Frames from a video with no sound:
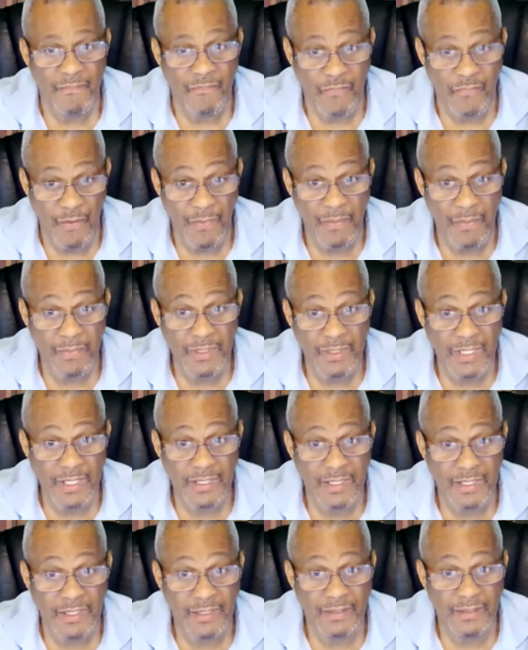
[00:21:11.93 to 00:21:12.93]
from the
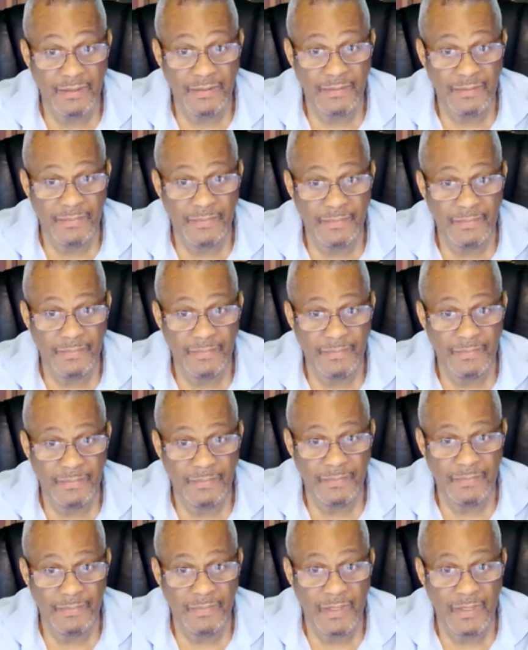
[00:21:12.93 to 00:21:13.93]
beginning.
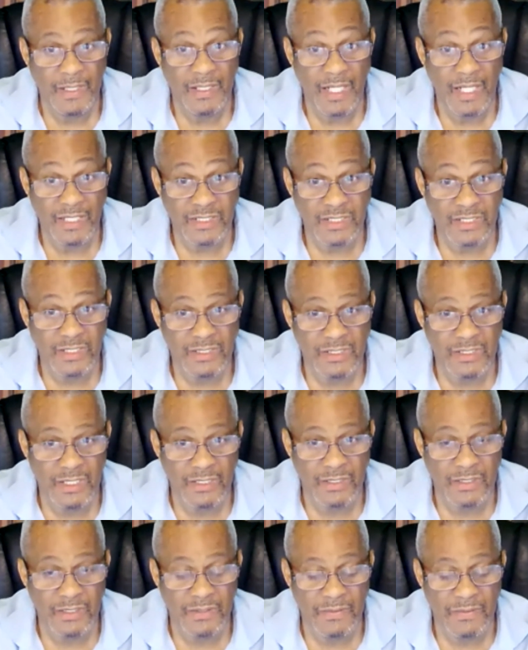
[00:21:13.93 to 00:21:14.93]
Let's
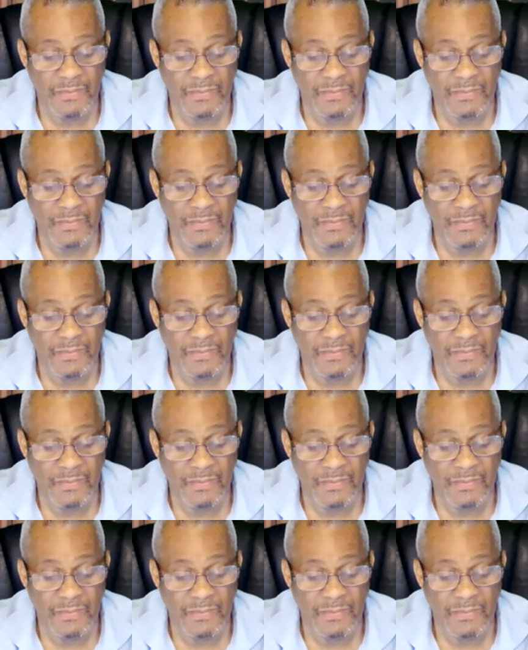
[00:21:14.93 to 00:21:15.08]
continue.